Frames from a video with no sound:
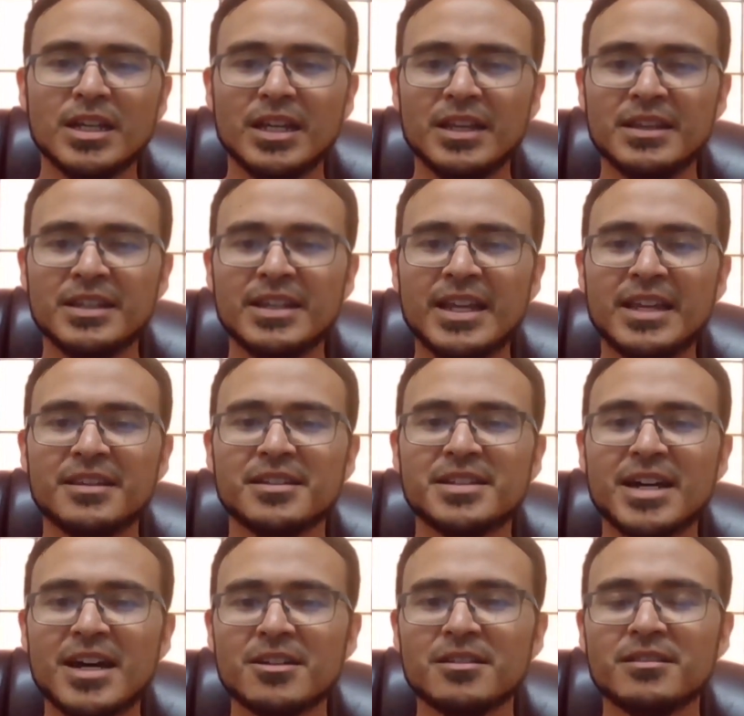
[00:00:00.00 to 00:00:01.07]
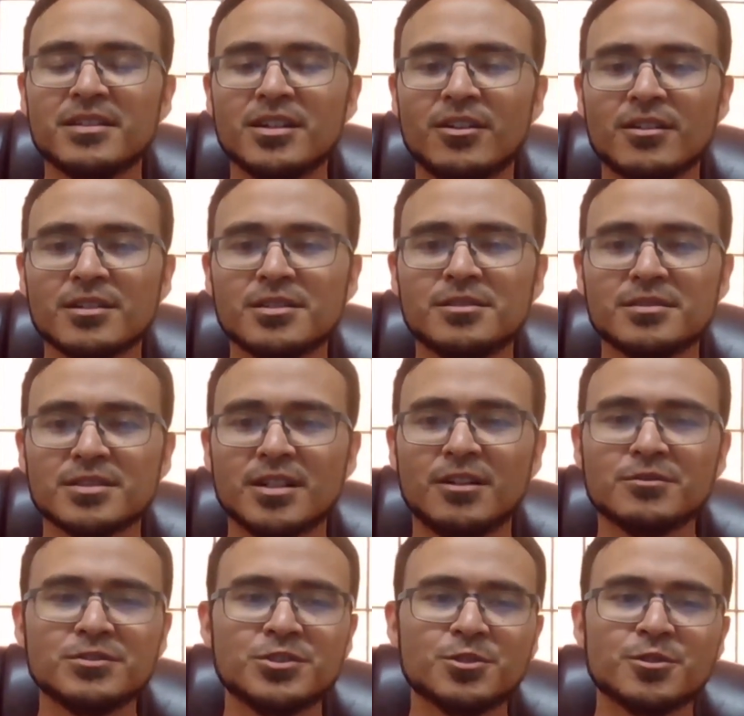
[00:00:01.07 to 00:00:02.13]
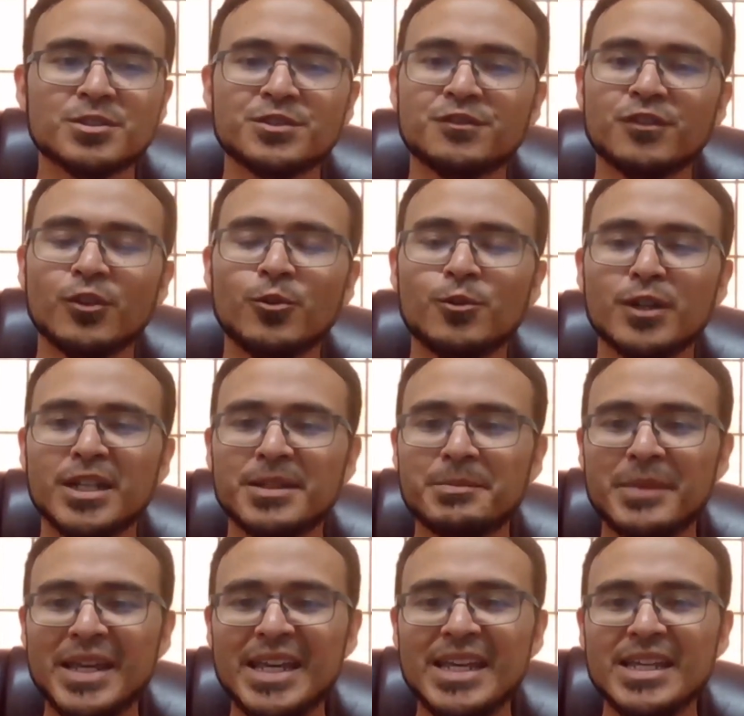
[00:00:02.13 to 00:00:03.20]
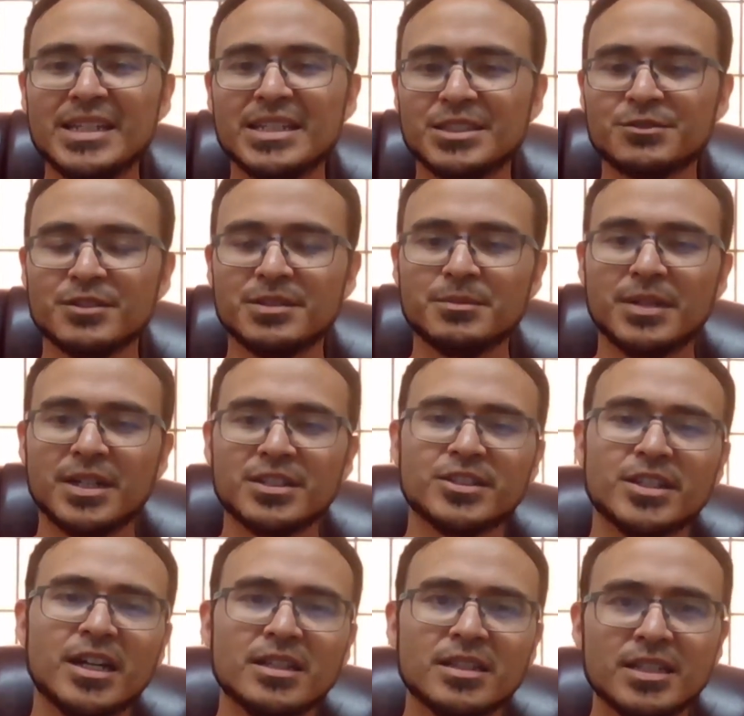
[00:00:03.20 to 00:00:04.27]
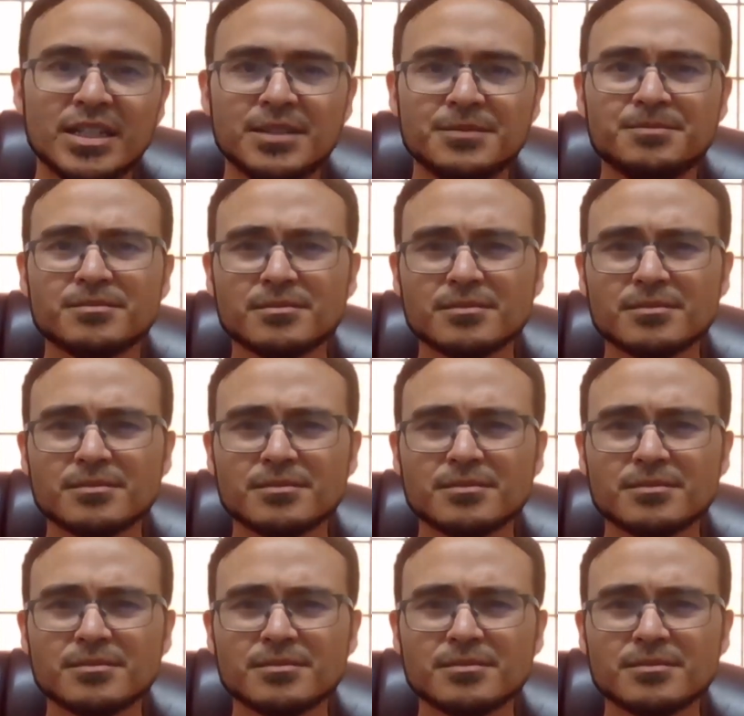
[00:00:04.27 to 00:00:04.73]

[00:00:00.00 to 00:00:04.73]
And then that the title of the article is called George Floyd and Me. It's written by Shai Linne.